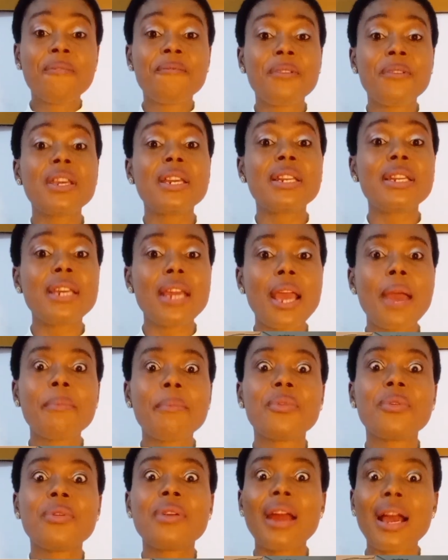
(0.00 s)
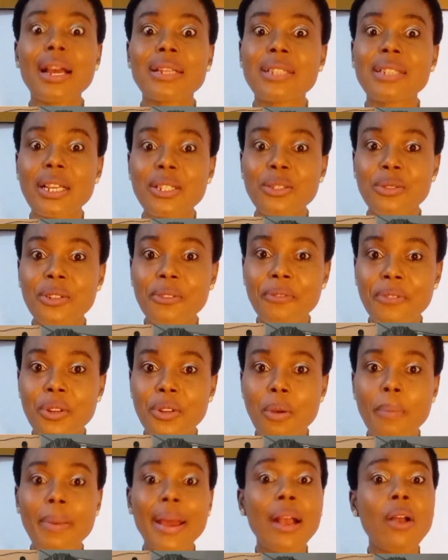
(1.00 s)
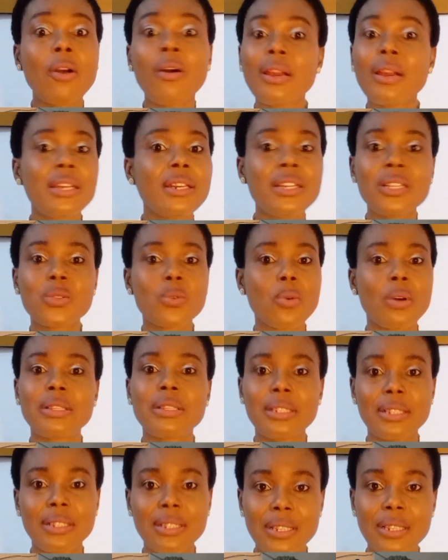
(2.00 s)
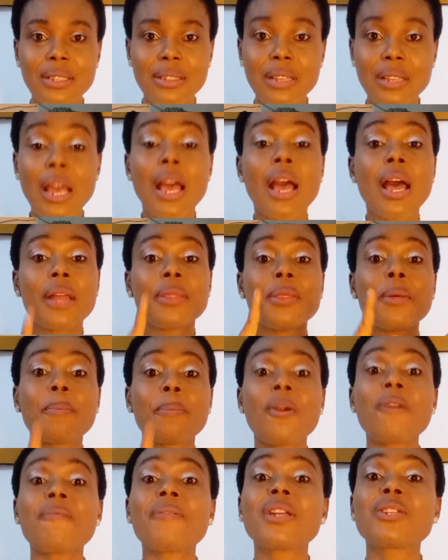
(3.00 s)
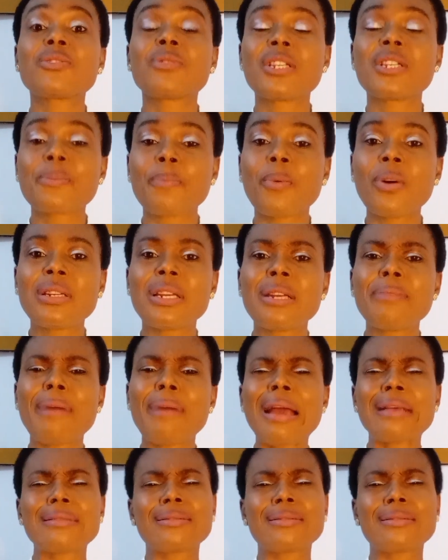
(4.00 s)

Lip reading: VDM, reacted to the video by calling it what it is. The prophet responded by